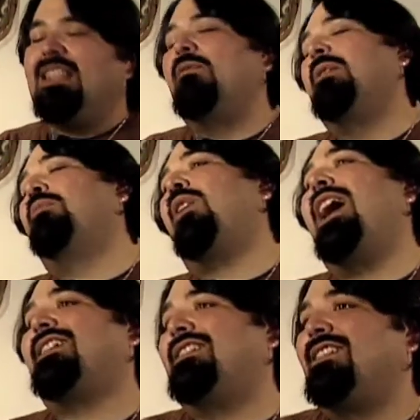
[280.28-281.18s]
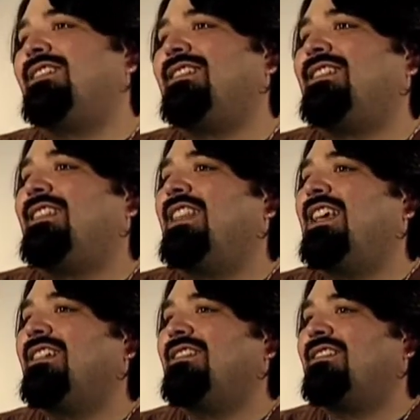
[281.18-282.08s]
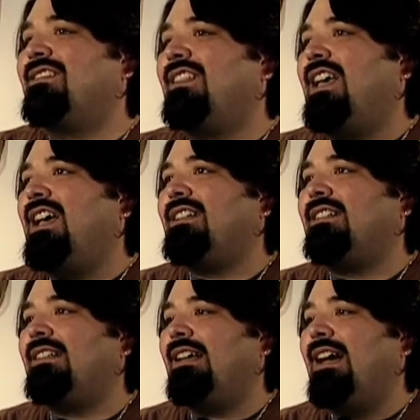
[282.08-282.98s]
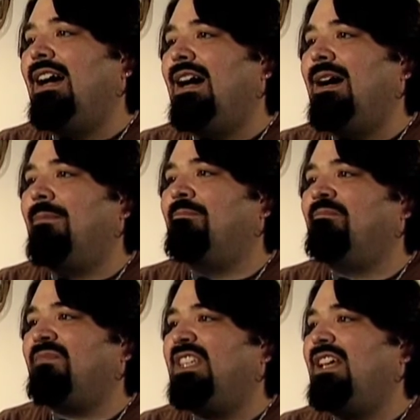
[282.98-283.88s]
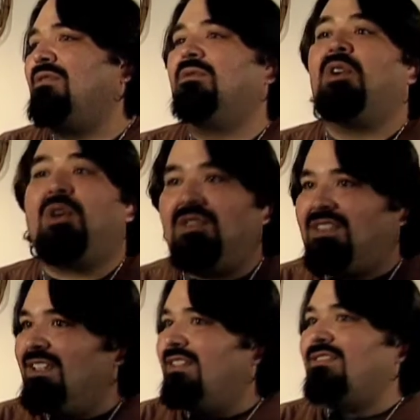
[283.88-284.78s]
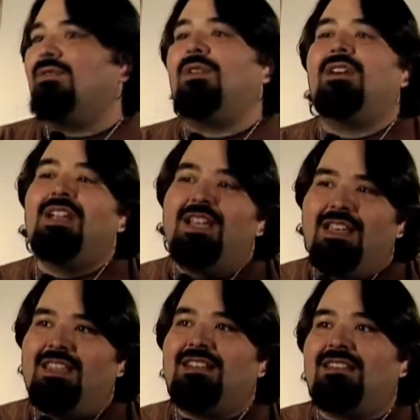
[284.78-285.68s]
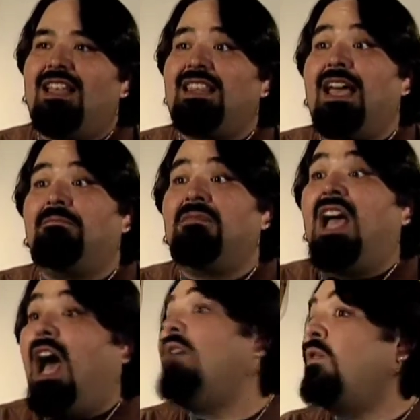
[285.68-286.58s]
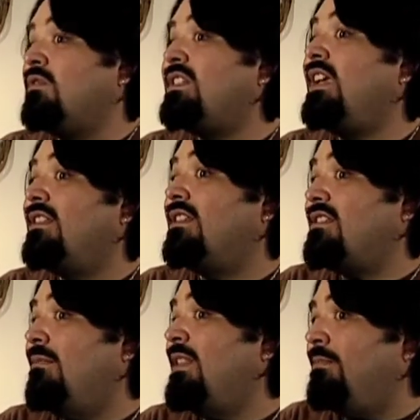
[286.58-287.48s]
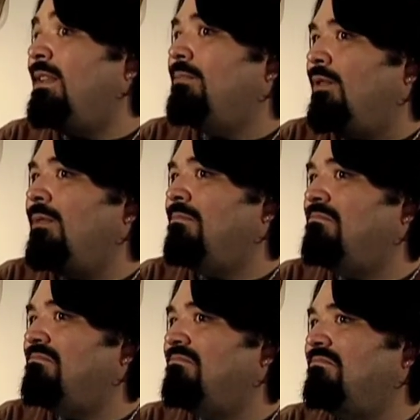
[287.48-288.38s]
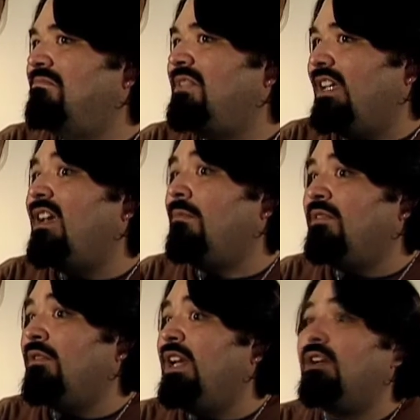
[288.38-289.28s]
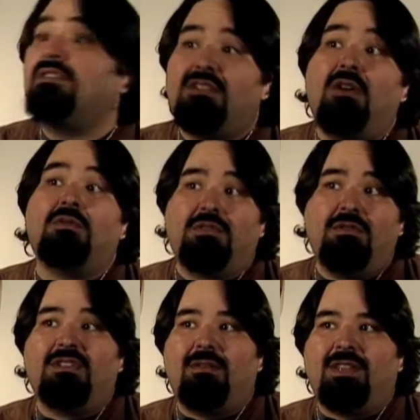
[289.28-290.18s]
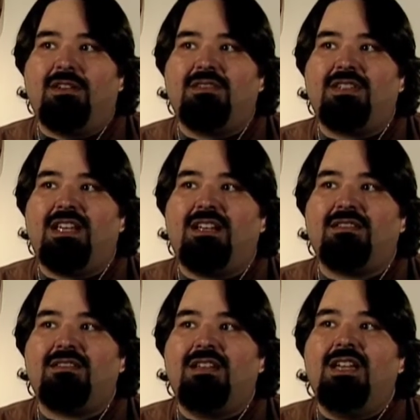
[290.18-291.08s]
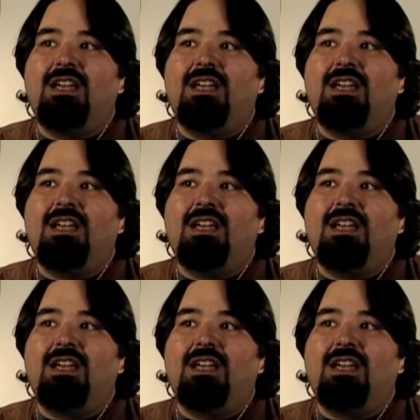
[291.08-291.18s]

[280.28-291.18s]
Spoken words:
we practice things that, you know, curses or things like that. I won't say that some of the people that come through here don't do some of those things.